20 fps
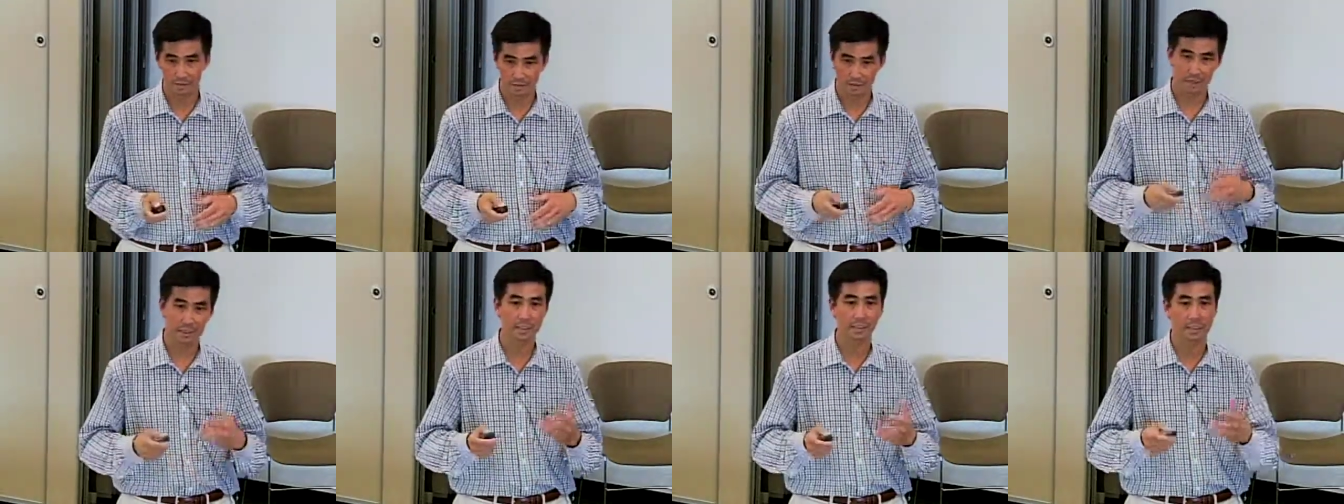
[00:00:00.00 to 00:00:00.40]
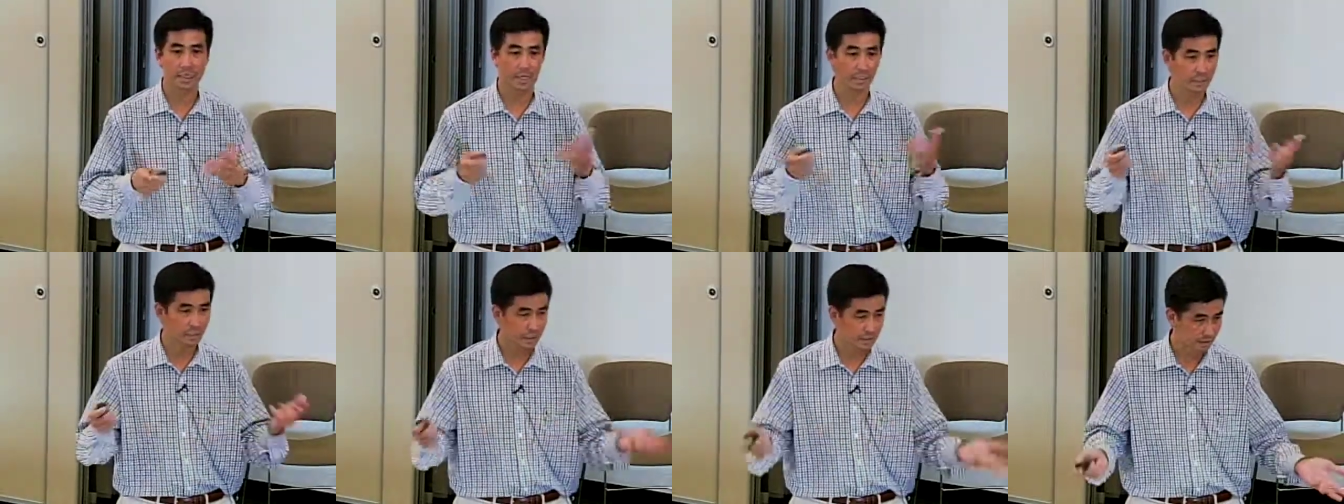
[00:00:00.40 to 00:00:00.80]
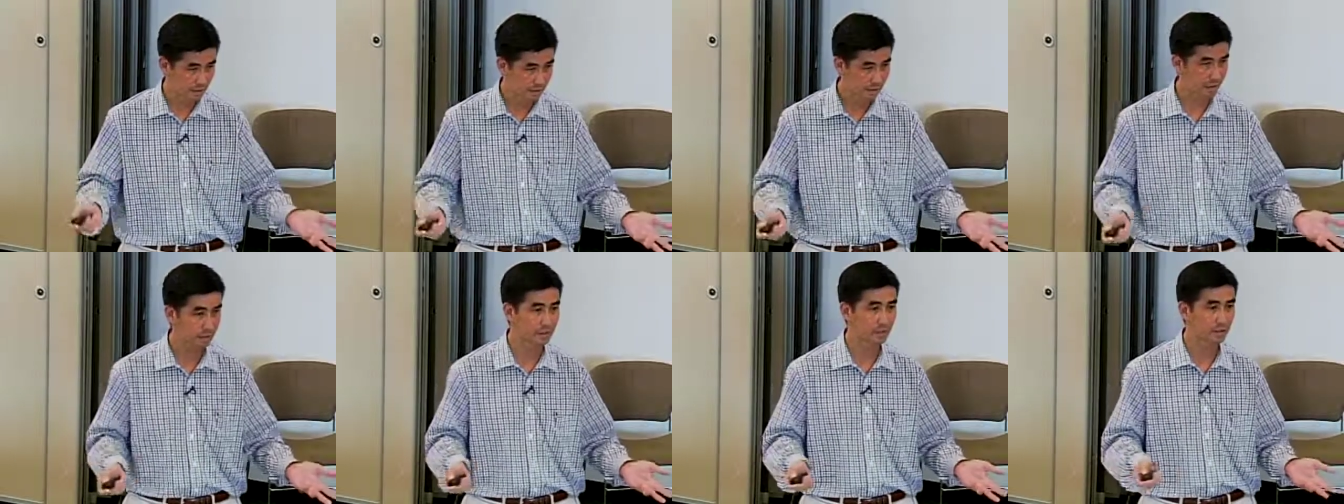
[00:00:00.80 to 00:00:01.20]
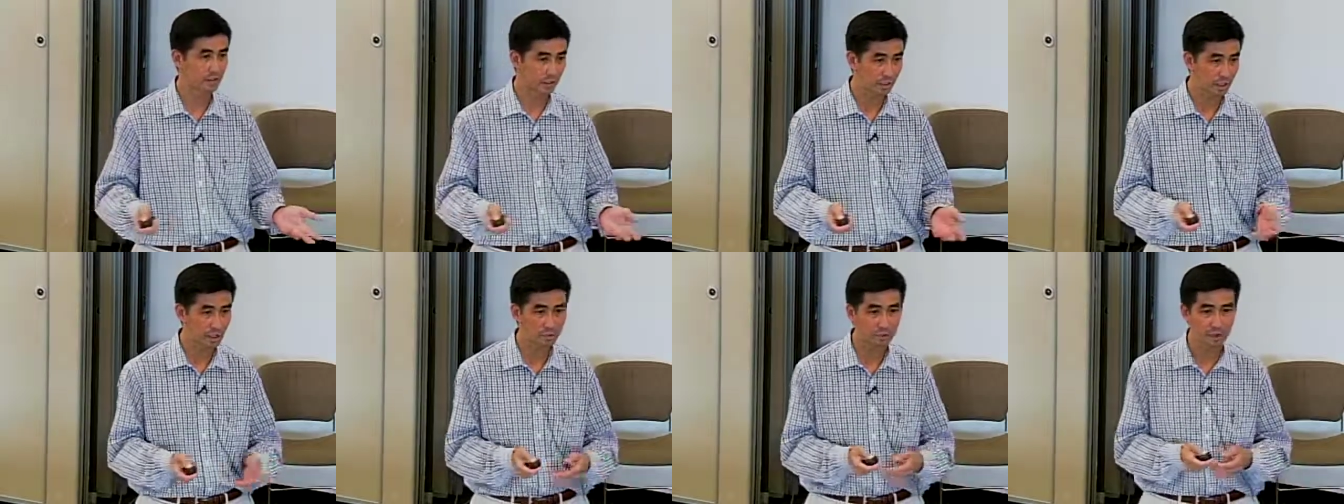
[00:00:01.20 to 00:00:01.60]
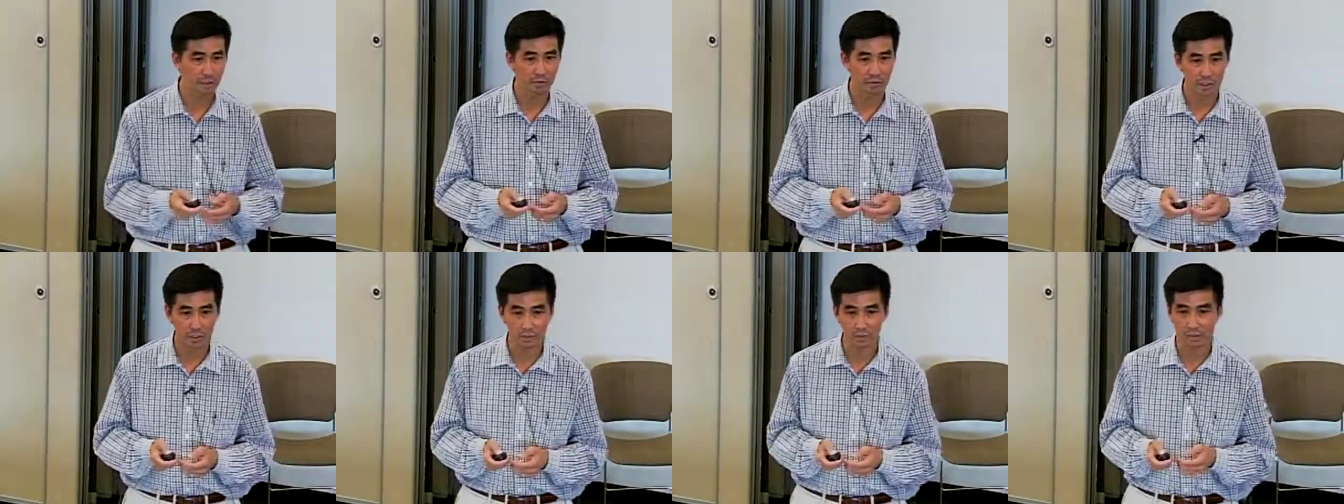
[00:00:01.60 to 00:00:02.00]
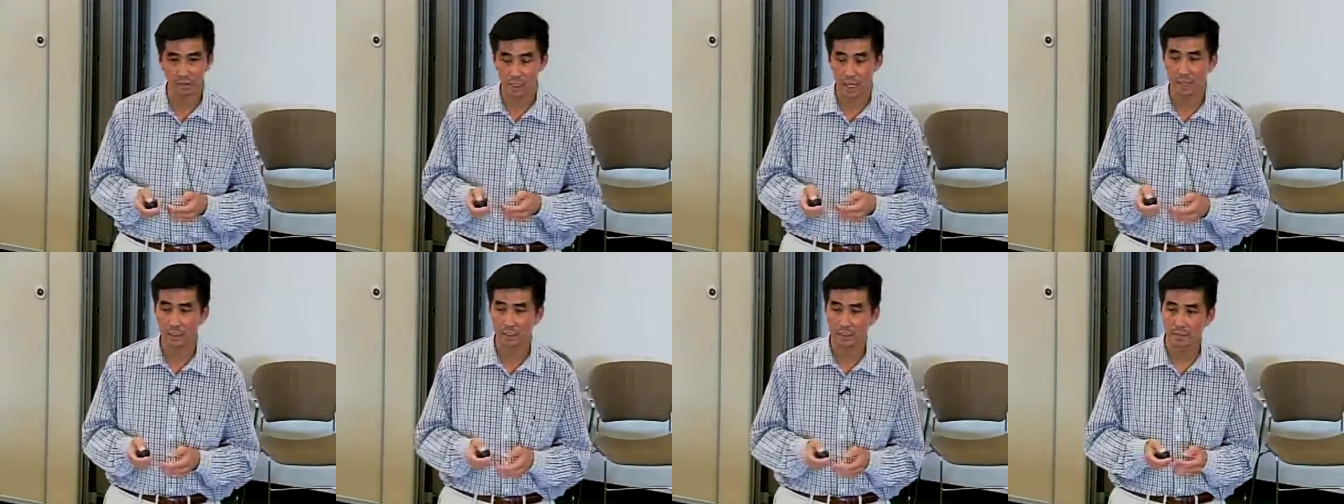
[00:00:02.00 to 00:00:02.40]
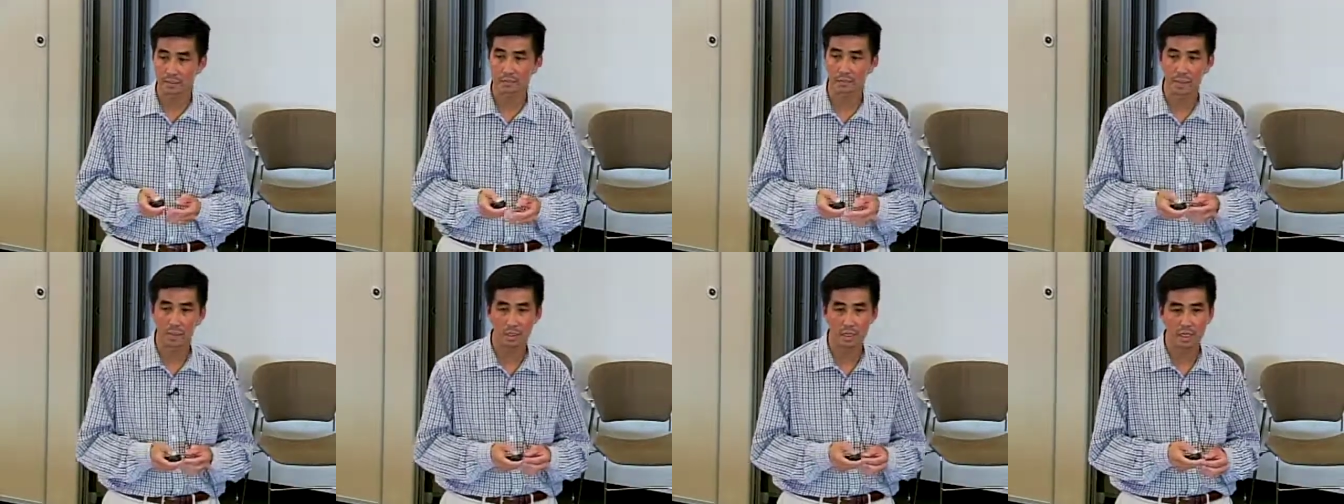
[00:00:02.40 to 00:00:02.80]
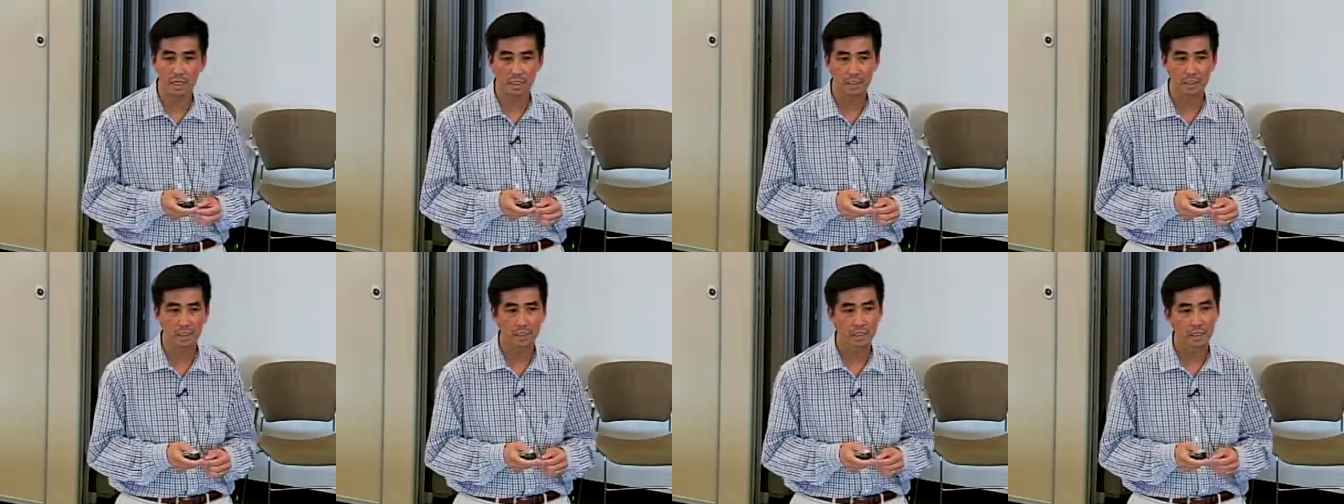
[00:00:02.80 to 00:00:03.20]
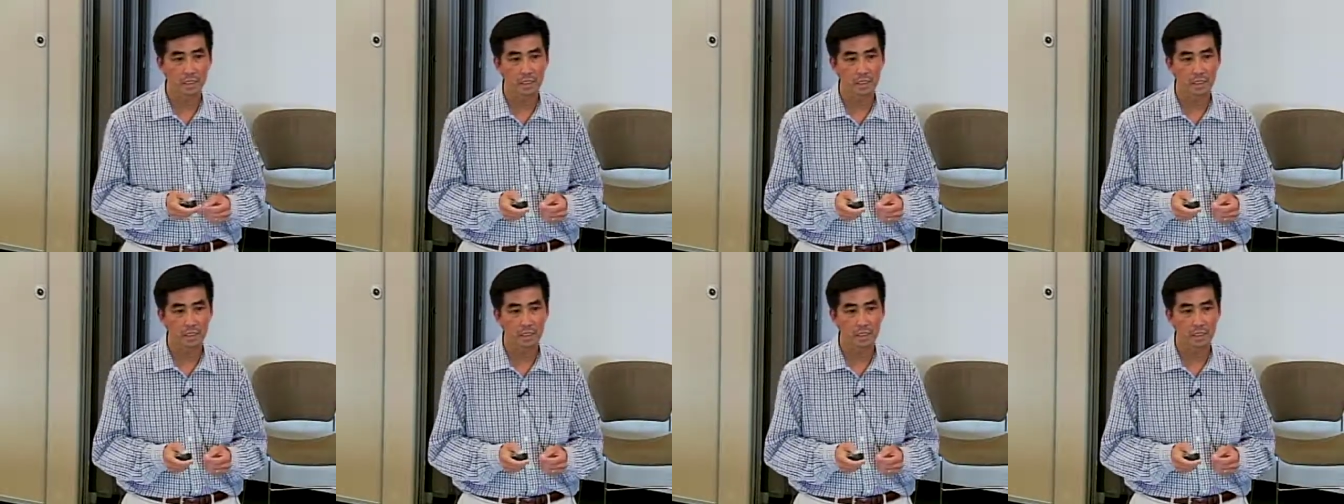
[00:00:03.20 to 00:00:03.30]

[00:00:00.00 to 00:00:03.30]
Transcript: thinking again that they, are going to be at risk for cognitive decline.